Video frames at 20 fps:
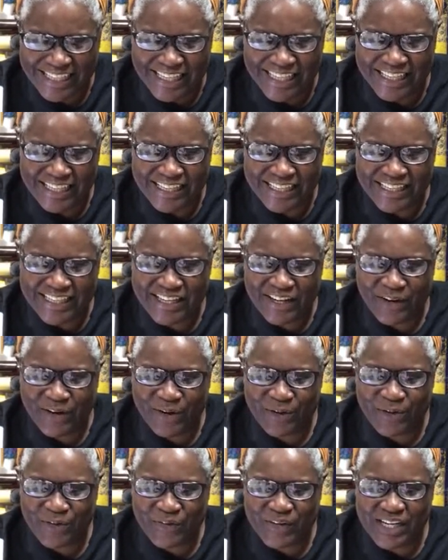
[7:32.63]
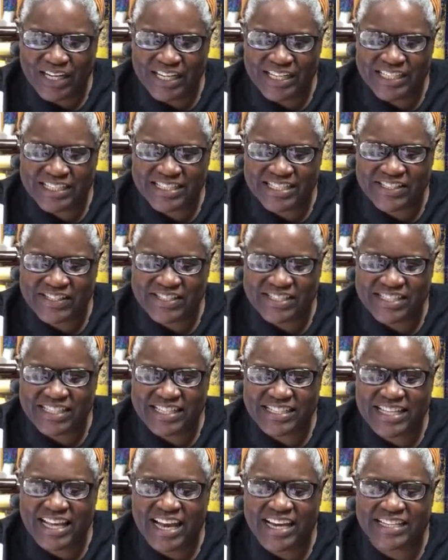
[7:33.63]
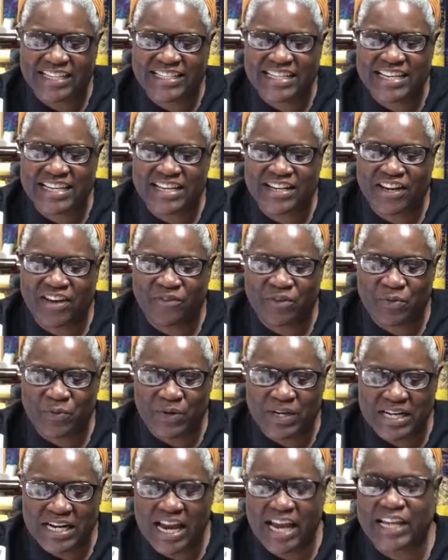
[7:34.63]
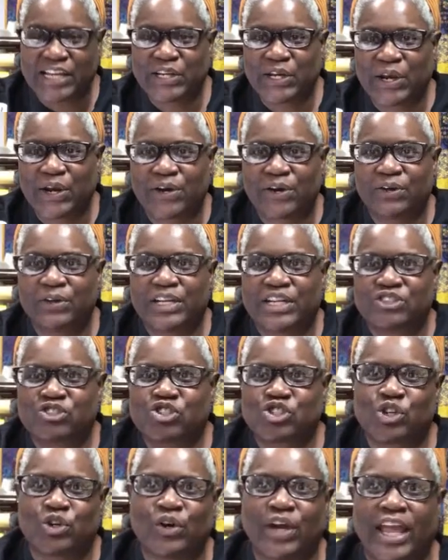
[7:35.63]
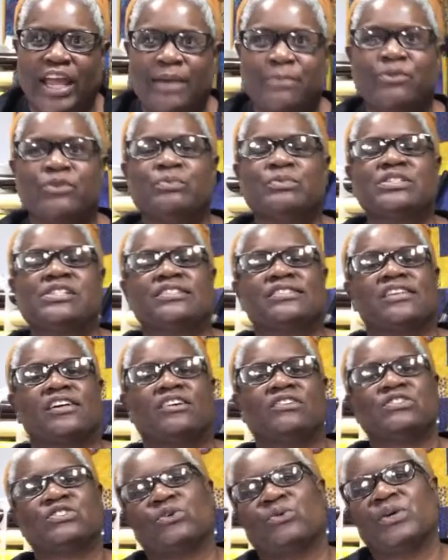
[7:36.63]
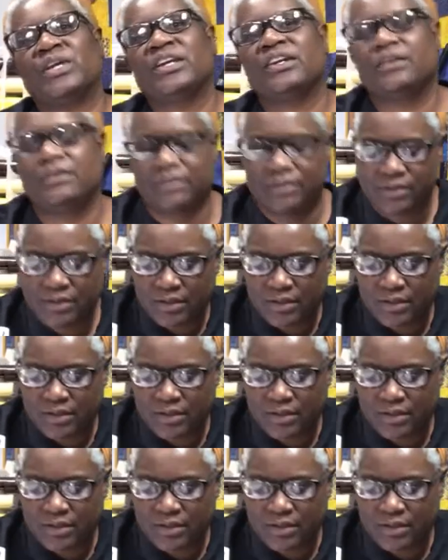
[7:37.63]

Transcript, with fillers: uh, Carol Green is here, says, hi, T and everyone. Hi, Carol. And Cheryl Abrams is also here.